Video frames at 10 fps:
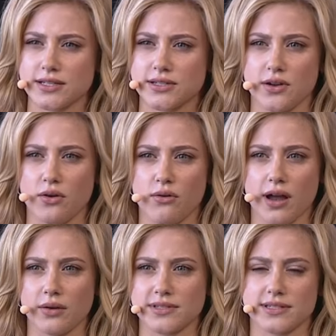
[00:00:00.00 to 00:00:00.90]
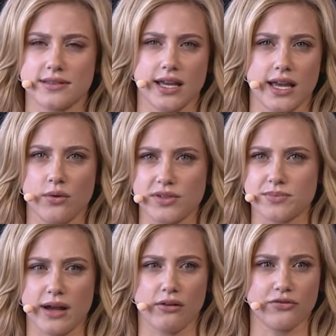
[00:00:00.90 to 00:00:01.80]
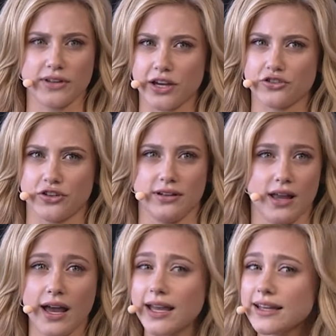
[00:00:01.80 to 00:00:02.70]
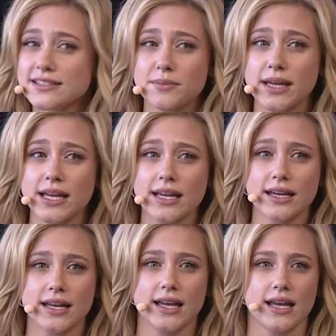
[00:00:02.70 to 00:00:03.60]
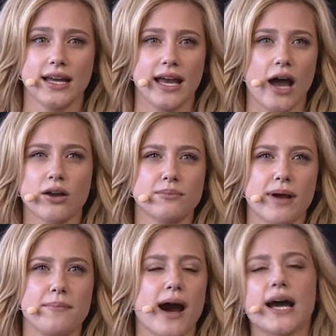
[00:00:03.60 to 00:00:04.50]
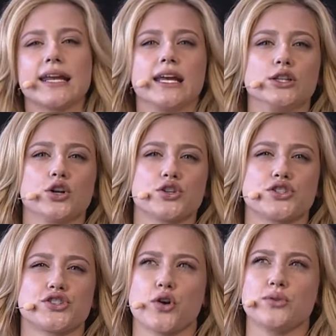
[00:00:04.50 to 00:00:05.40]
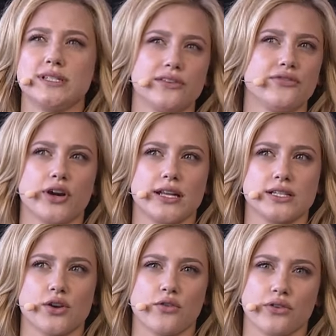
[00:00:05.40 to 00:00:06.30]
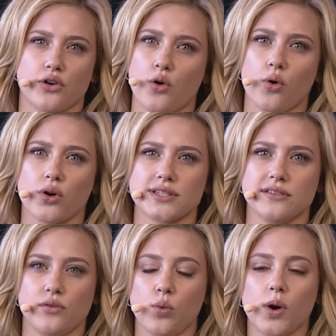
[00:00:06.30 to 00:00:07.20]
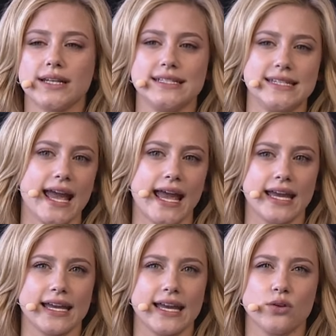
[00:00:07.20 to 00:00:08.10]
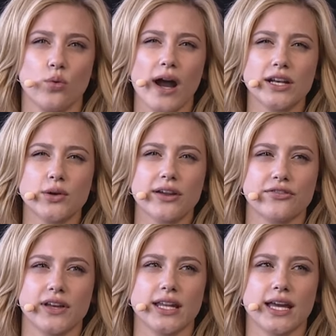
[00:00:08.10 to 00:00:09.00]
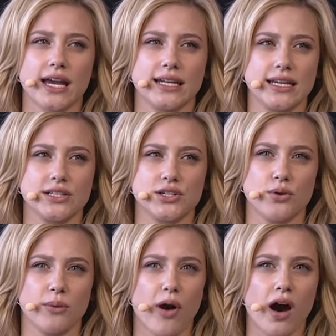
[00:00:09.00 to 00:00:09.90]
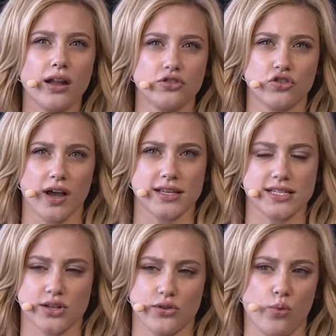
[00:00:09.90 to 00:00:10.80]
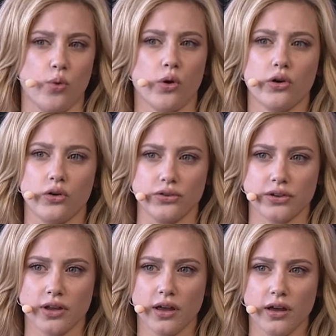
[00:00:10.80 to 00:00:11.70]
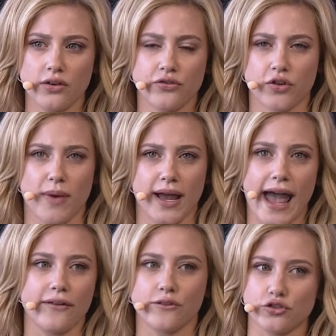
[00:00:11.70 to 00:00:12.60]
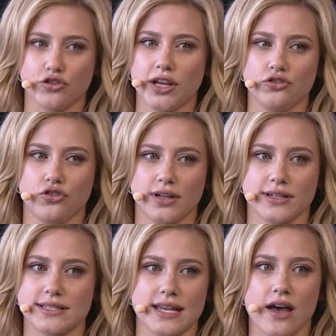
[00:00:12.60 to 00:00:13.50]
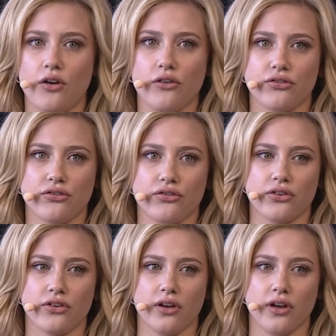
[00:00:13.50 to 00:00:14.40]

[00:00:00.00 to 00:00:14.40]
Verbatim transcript: So I was thinking, was my reflection lying to me? How can my body look so different over the course of one day? And why do I feel like I need to apologize to the world for my ever changing self.